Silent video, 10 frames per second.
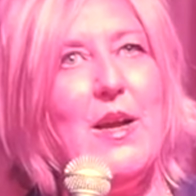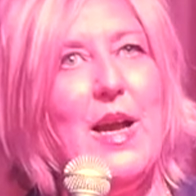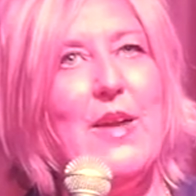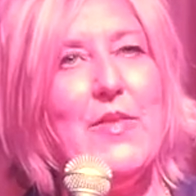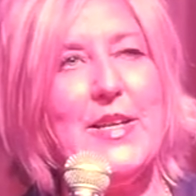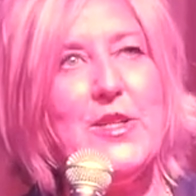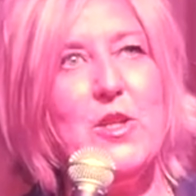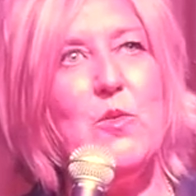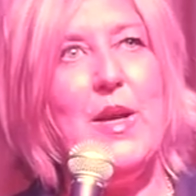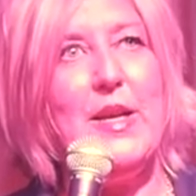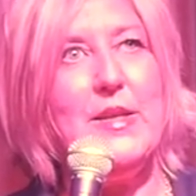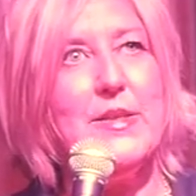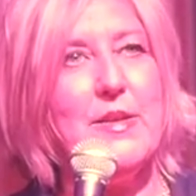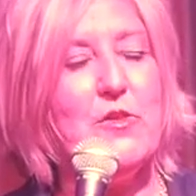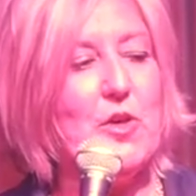I have like two
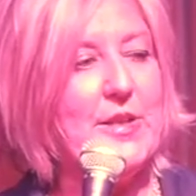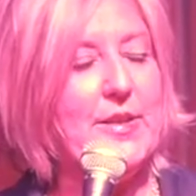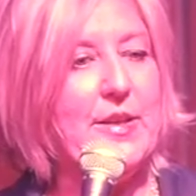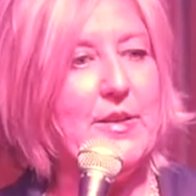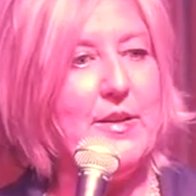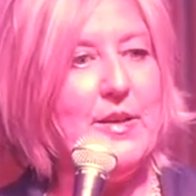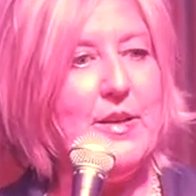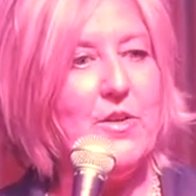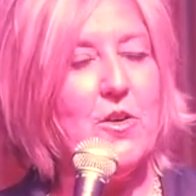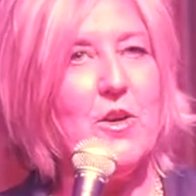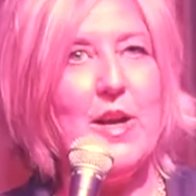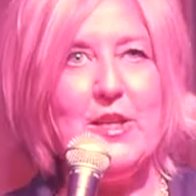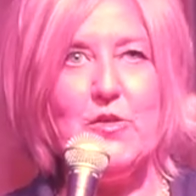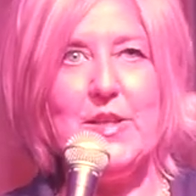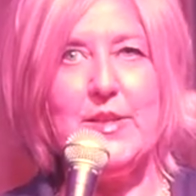ways of dressing. Either
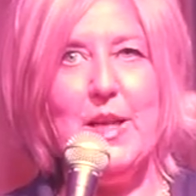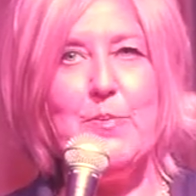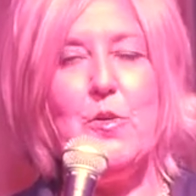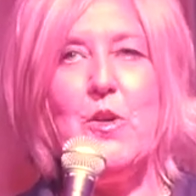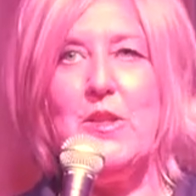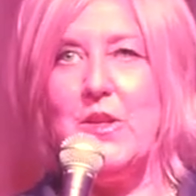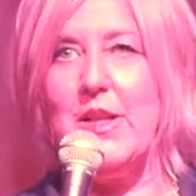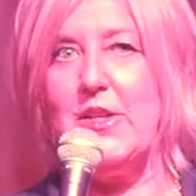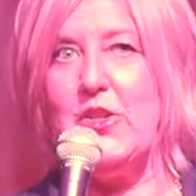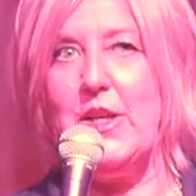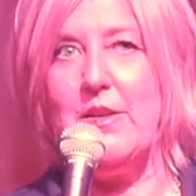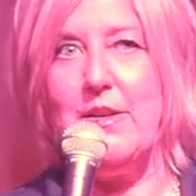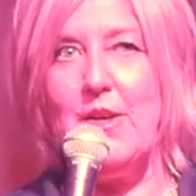I dress up or I look like shit.